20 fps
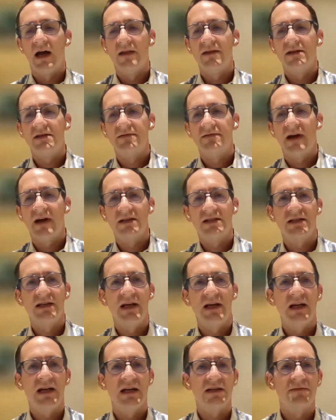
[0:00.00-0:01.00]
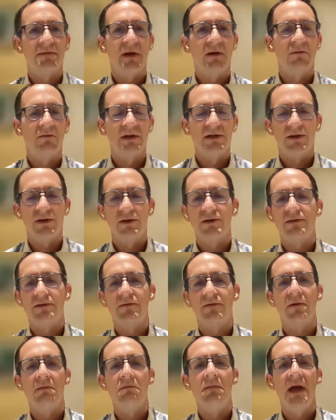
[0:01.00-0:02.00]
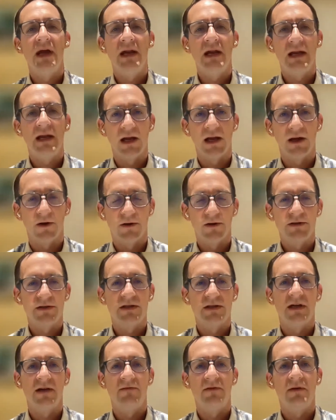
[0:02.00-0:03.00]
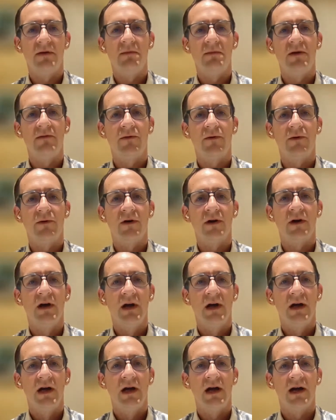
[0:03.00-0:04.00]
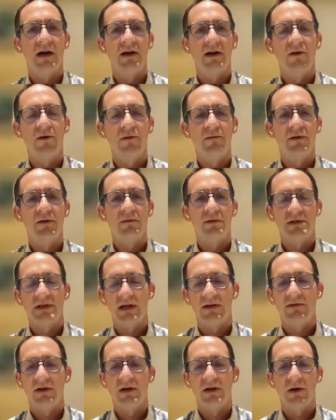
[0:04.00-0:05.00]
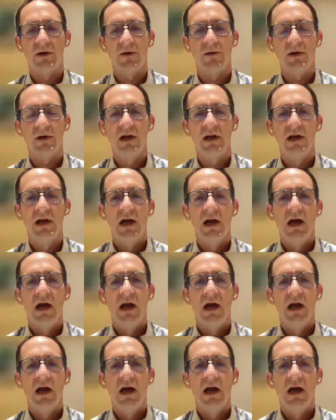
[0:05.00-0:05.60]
this vaccine has been researched for many years, even before COVID was even known.